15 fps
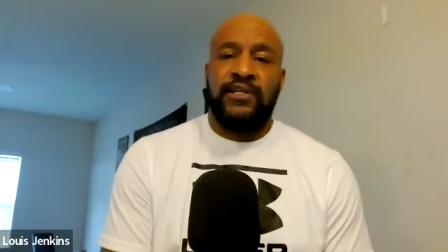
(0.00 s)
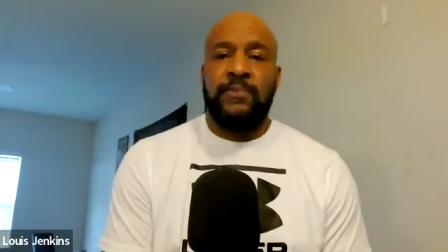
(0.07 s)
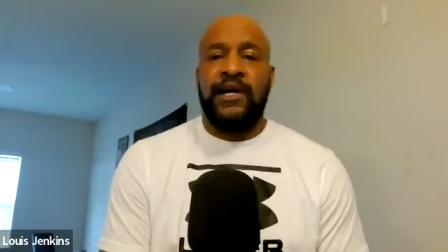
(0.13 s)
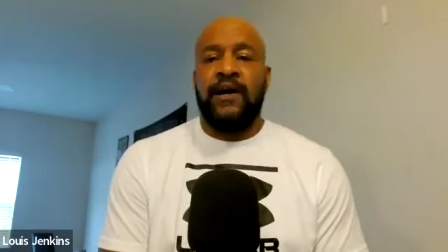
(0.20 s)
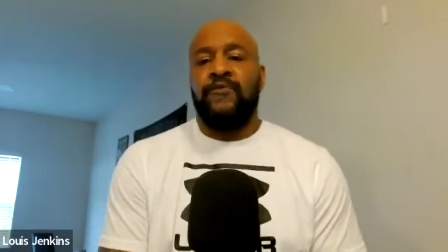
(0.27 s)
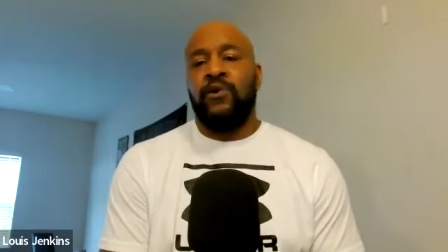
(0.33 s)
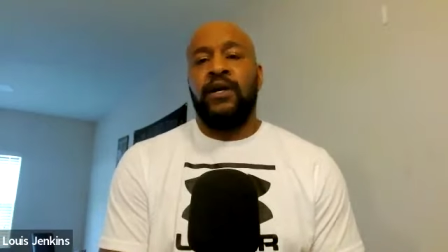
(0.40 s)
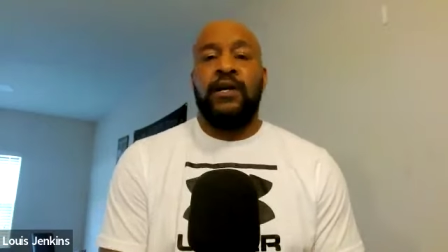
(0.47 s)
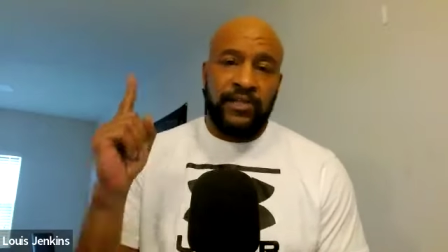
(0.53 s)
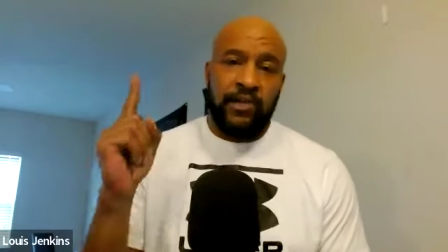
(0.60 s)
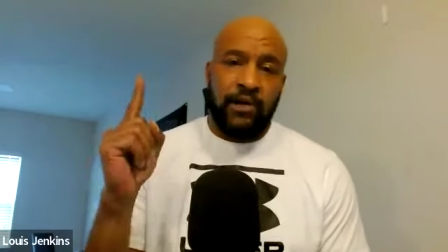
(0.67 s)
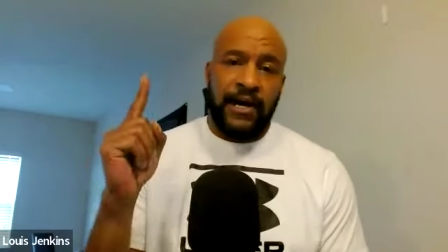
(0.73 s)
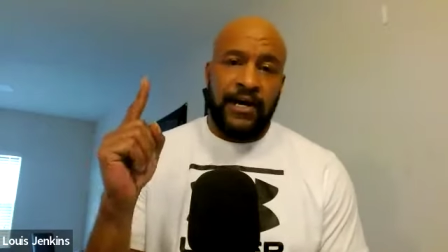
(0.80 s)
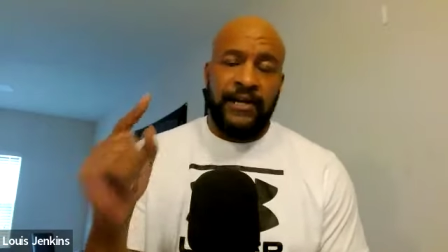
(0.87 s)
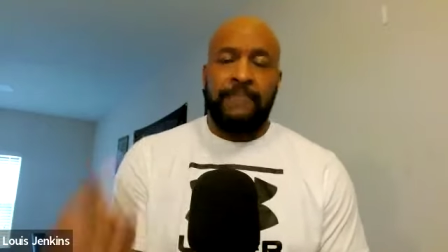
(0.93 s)
coming out
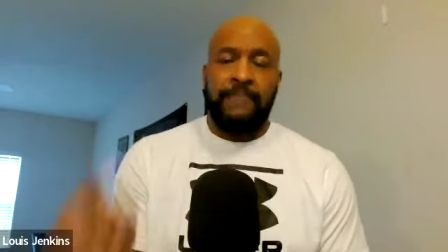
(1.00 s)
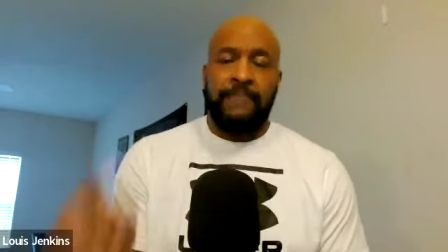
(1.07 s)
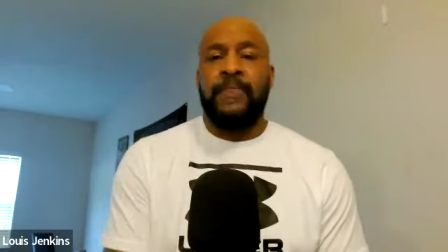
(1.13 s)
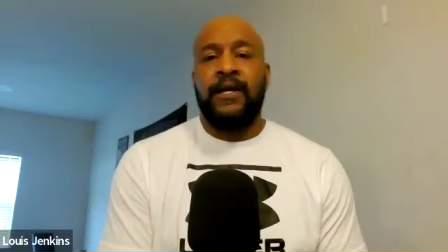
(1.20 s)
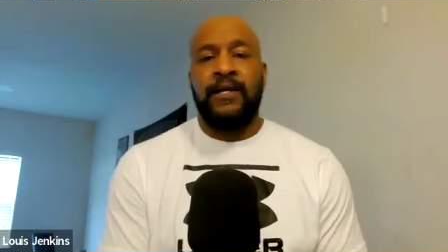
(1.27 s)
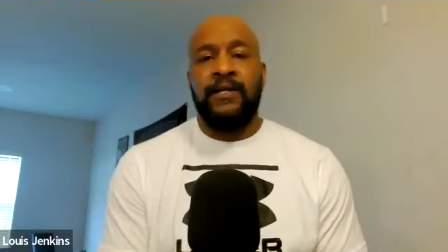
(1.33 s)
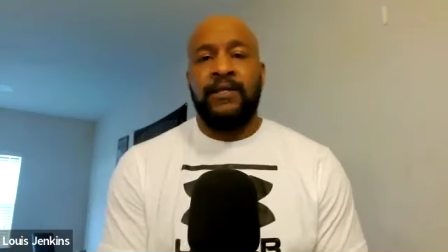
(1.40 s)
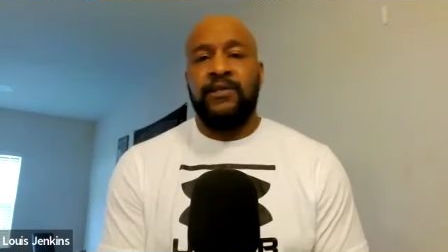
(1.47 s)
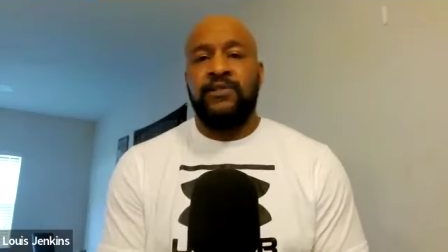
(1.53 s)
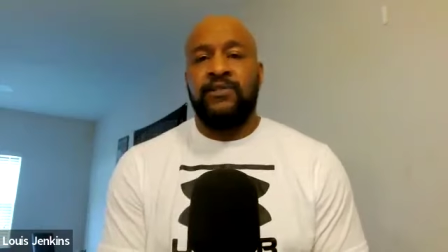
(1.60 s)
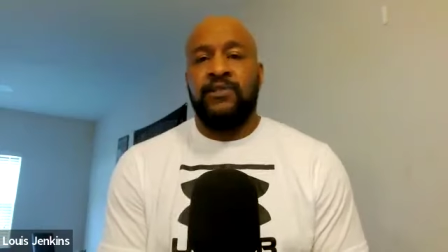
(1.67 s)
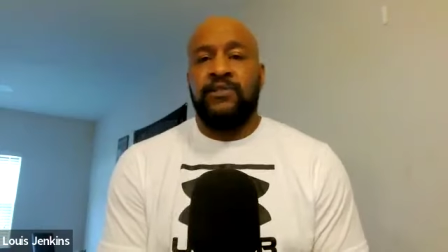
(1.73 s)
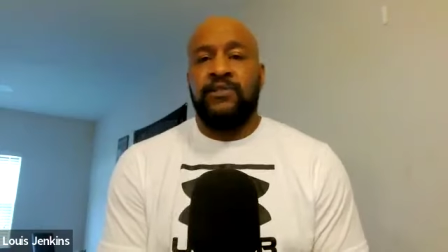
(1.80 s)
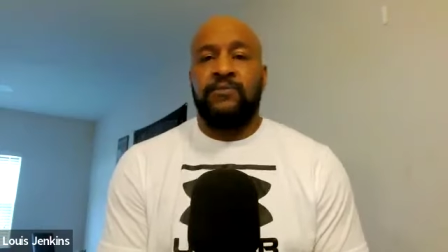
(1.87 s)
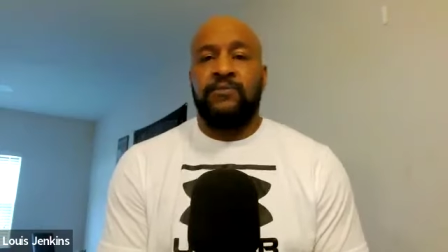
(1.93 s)
for Let's
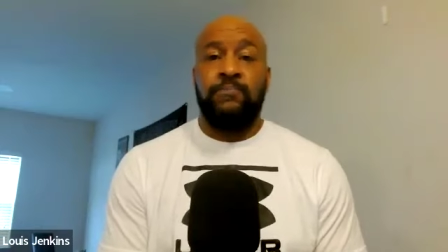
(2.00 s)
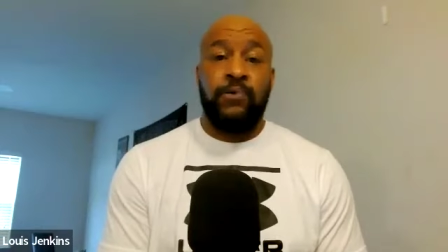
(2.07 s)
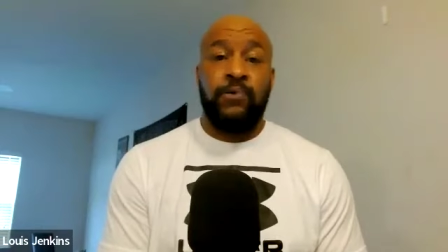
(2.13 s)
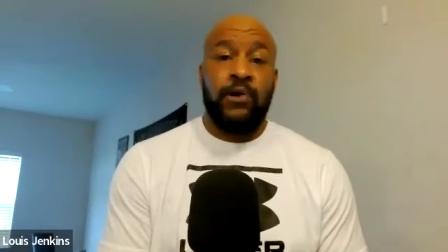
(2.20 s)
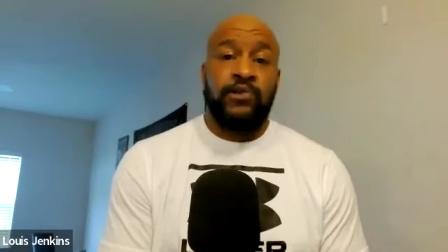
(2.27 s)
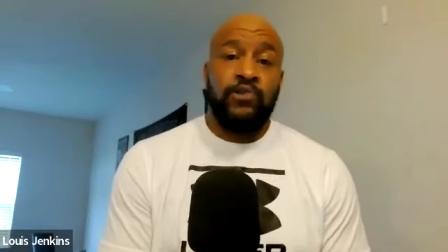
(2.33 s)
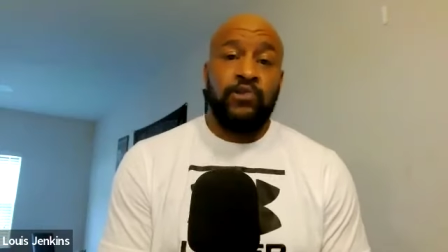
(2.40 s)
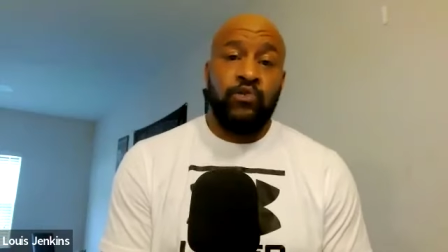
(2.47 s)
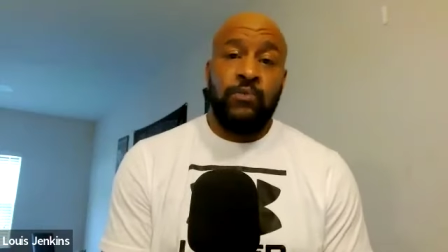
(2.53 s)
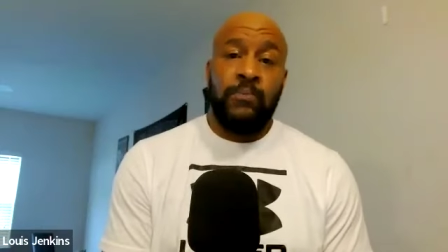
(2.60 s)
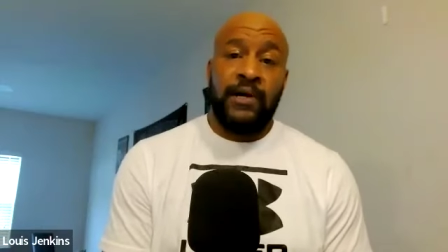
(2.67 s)
talk about it.